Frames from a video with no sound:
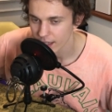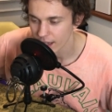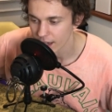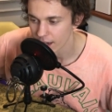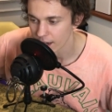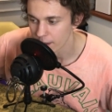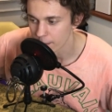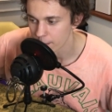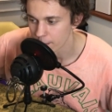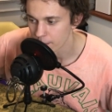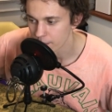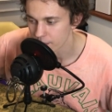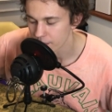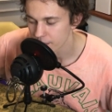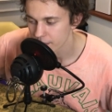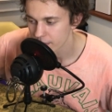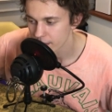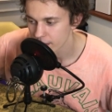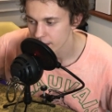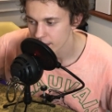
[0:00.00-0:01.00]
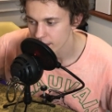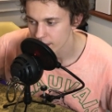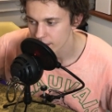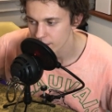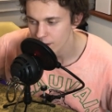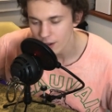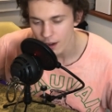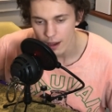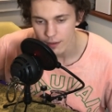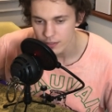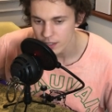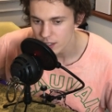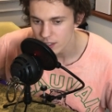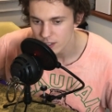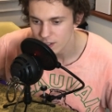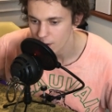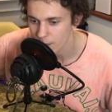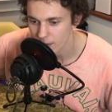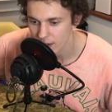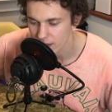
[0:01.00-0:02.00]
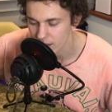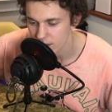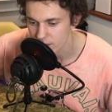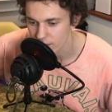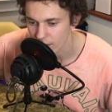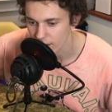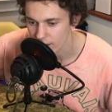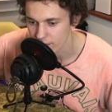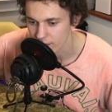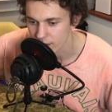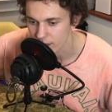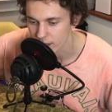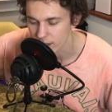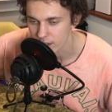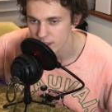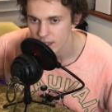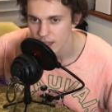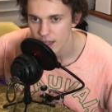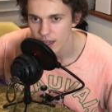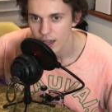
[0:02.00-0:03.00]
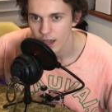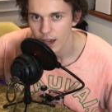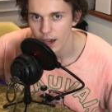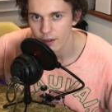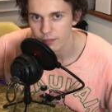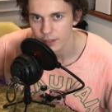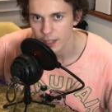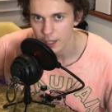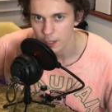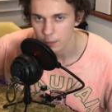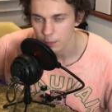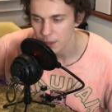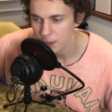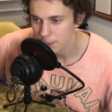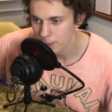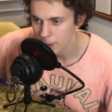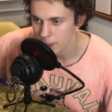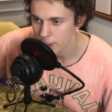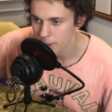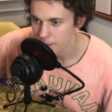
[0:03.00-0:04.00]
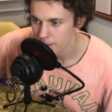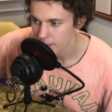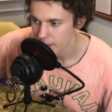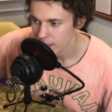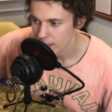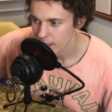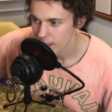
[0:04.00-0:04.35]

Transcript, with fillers: Um. There, I've seen so many of these fucking videos of like people,